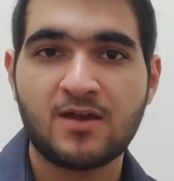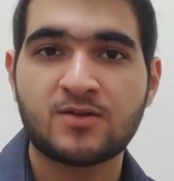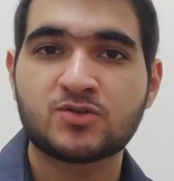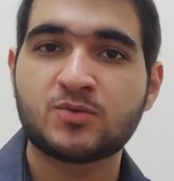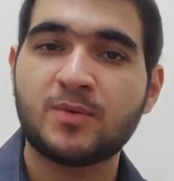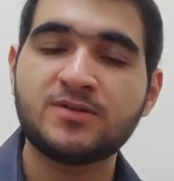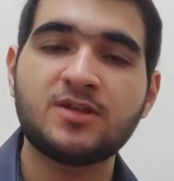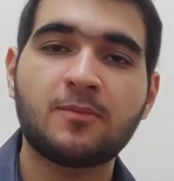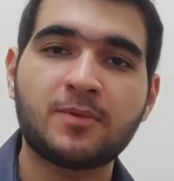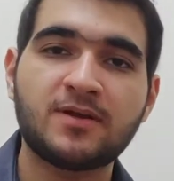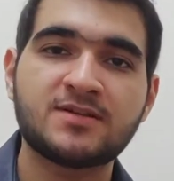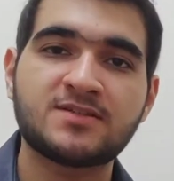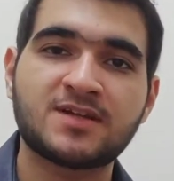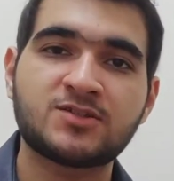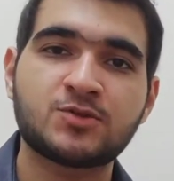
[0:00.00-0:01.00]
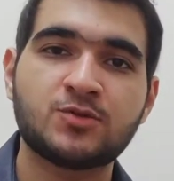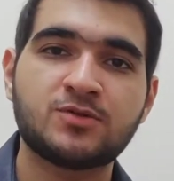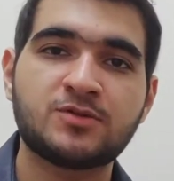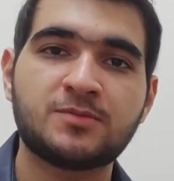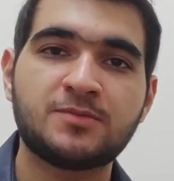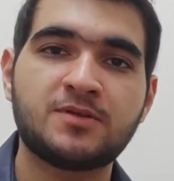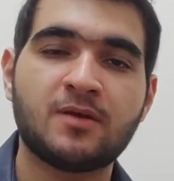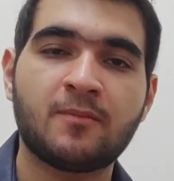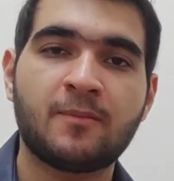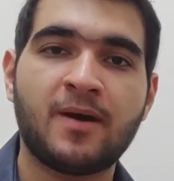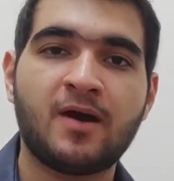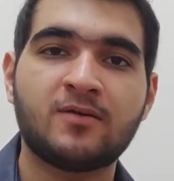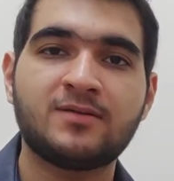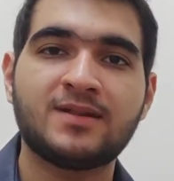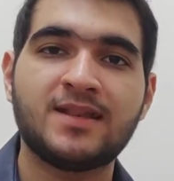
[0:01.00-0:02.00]
So my topic is actually going to be
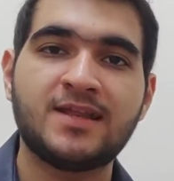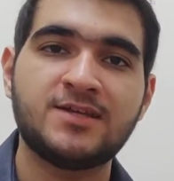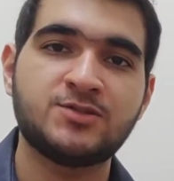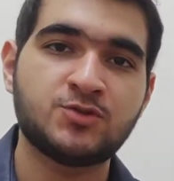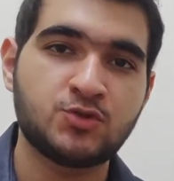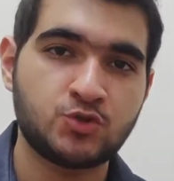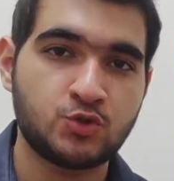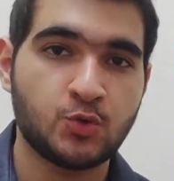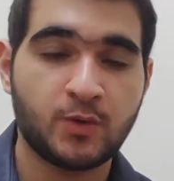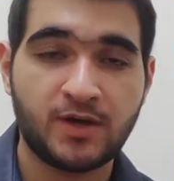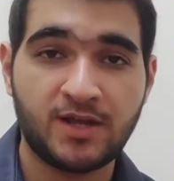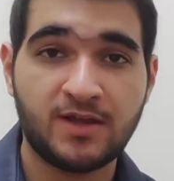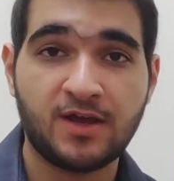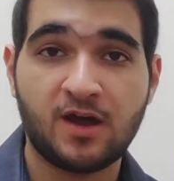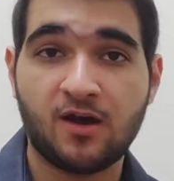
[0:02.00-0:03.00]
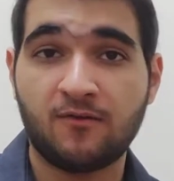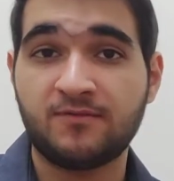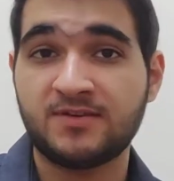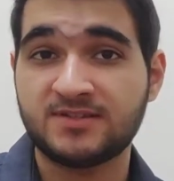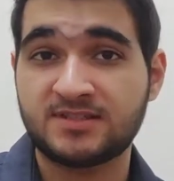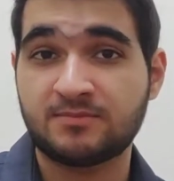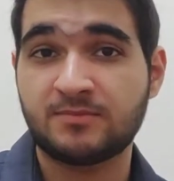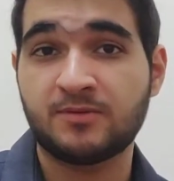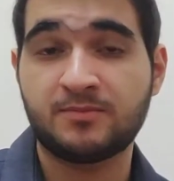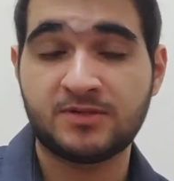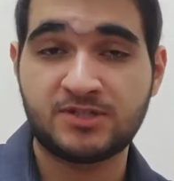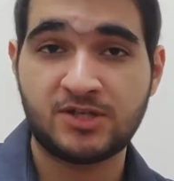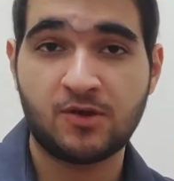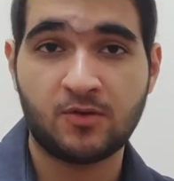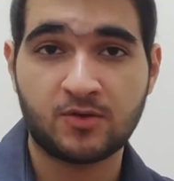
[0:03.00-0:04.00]
about laser joining of dissimilar
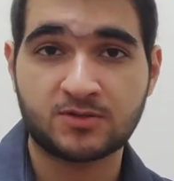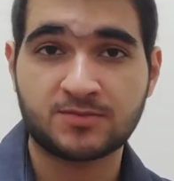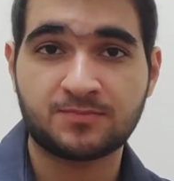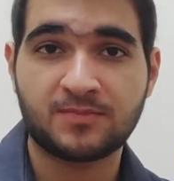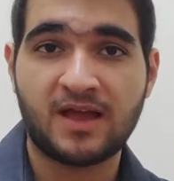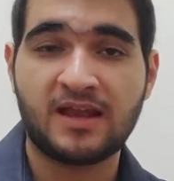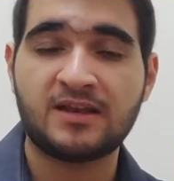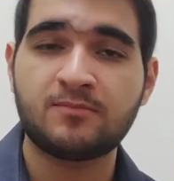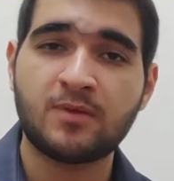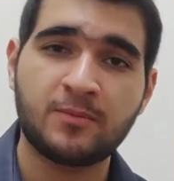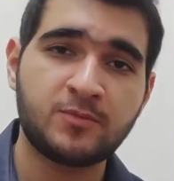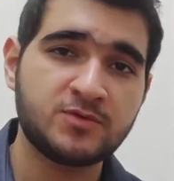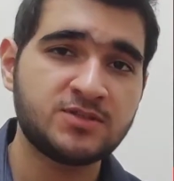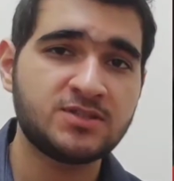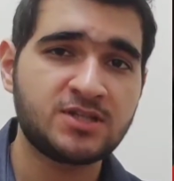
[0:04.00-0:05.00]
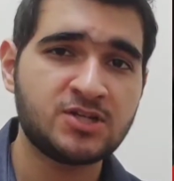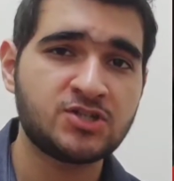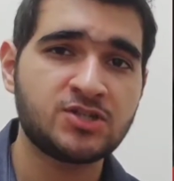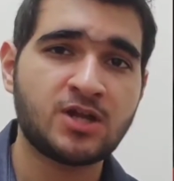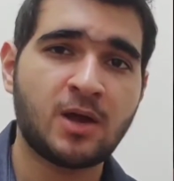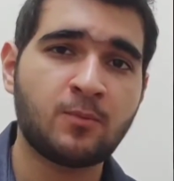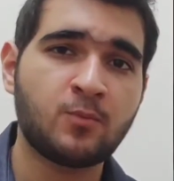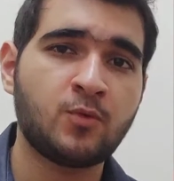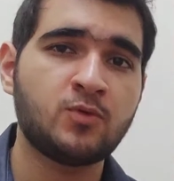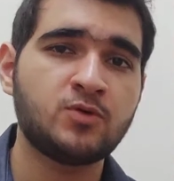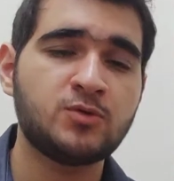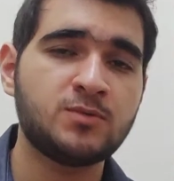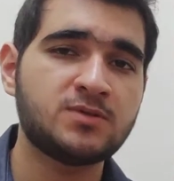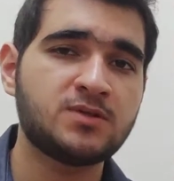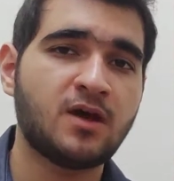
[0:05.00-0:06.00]
materials. And in my presentation, I'm going
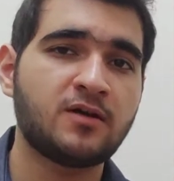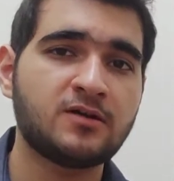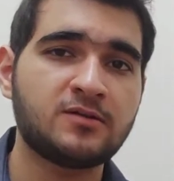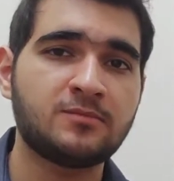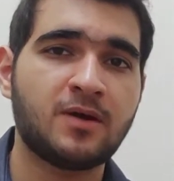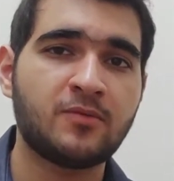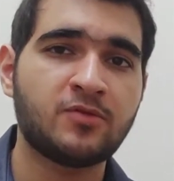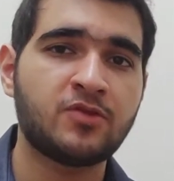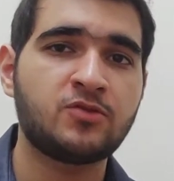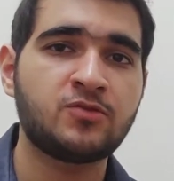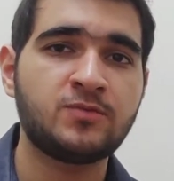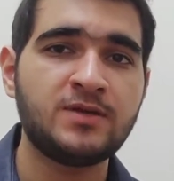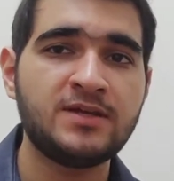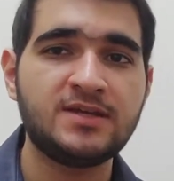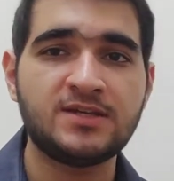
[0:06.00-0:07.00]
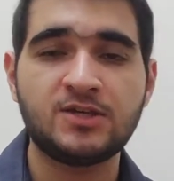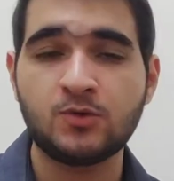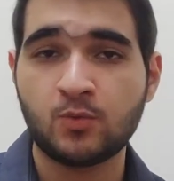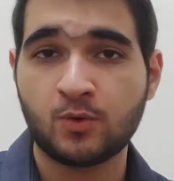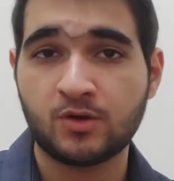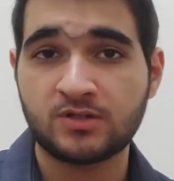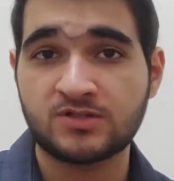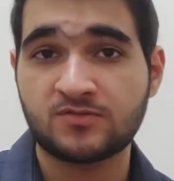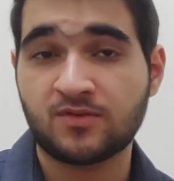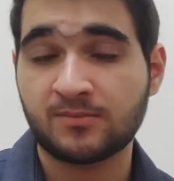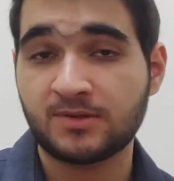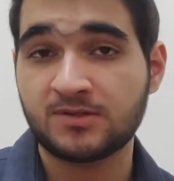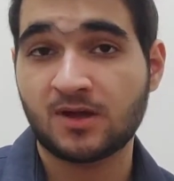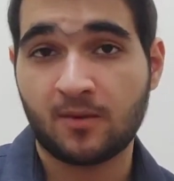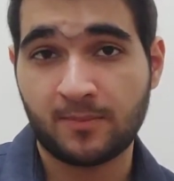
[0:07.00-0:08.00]
to be talking about three keywords from
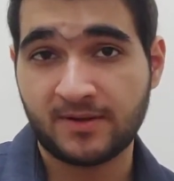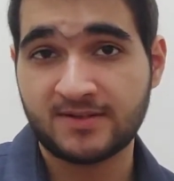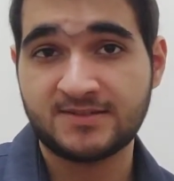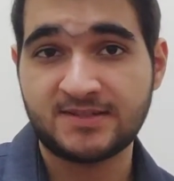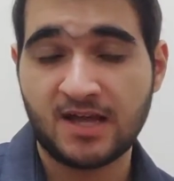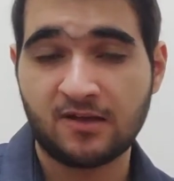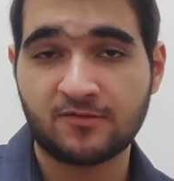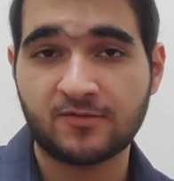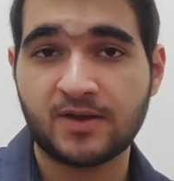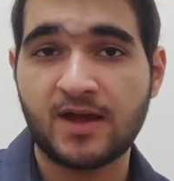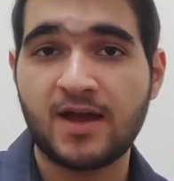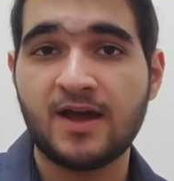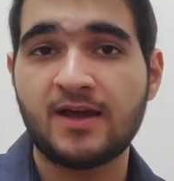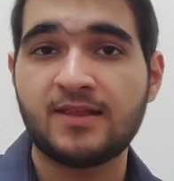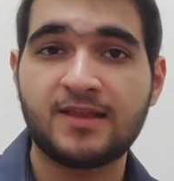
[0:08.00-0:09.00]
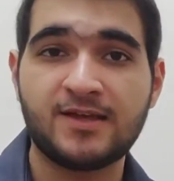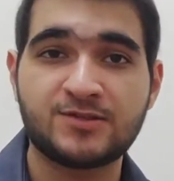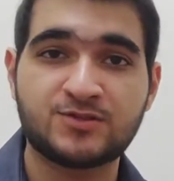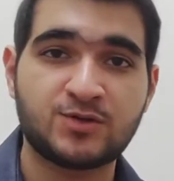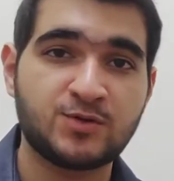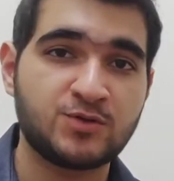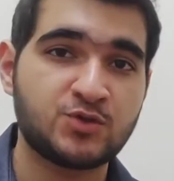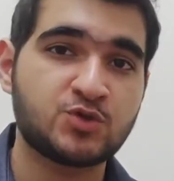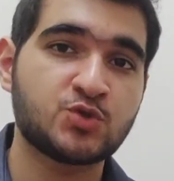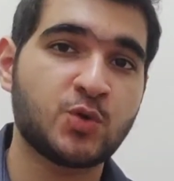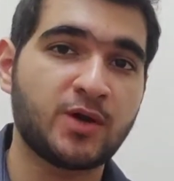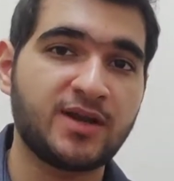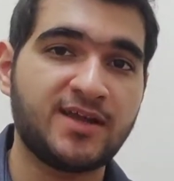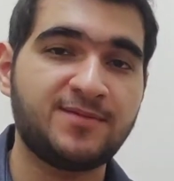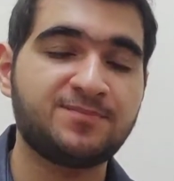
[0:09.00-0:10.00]
the topic itself: laser,
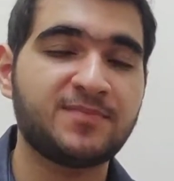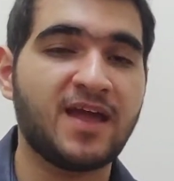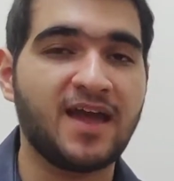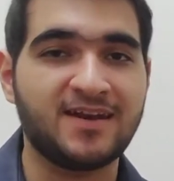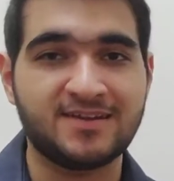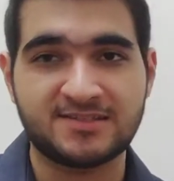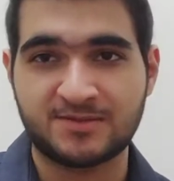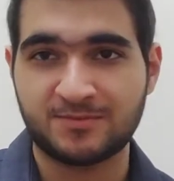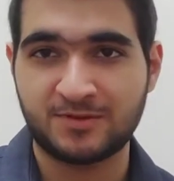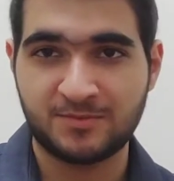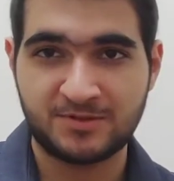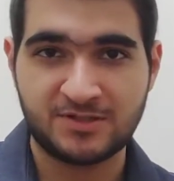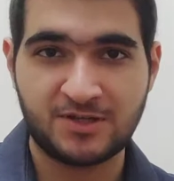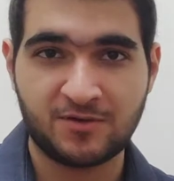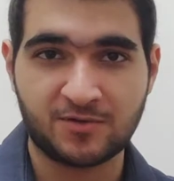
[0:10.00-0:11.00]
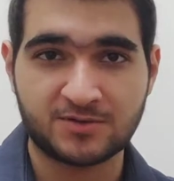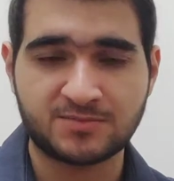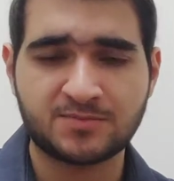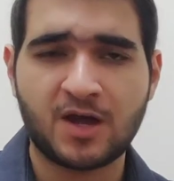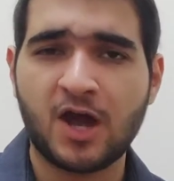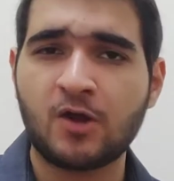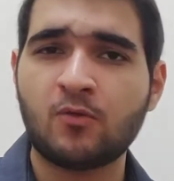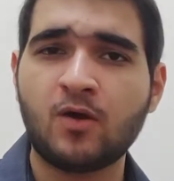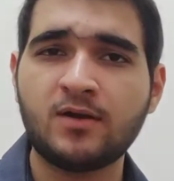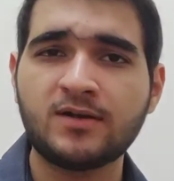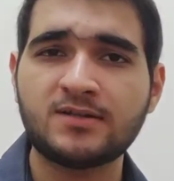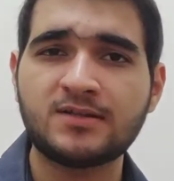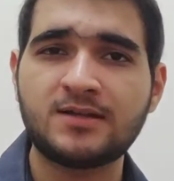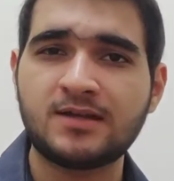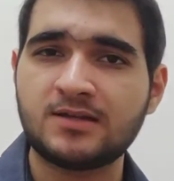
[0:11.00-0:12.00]
joining, and dissimilar materials.
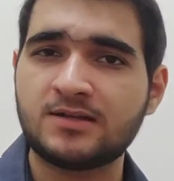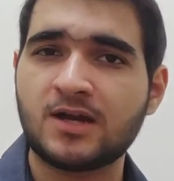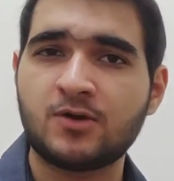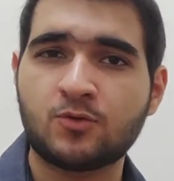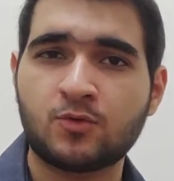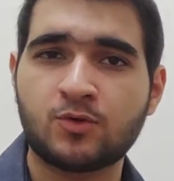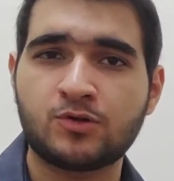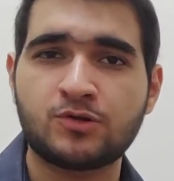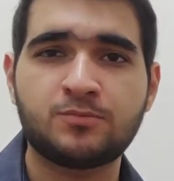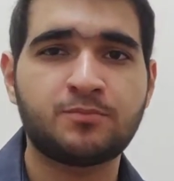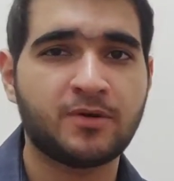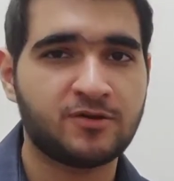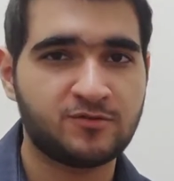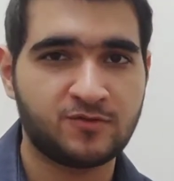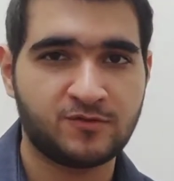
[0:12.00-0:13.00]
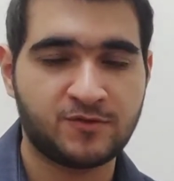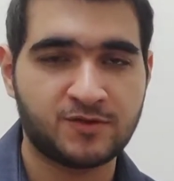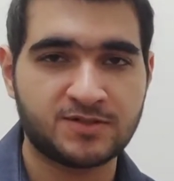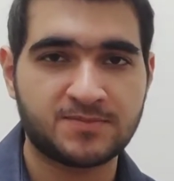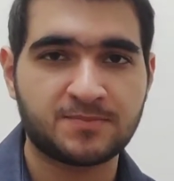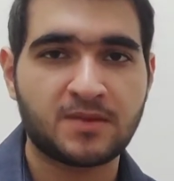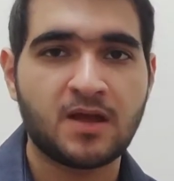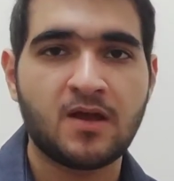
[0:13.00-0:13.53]
Ironically in that order, but reversed.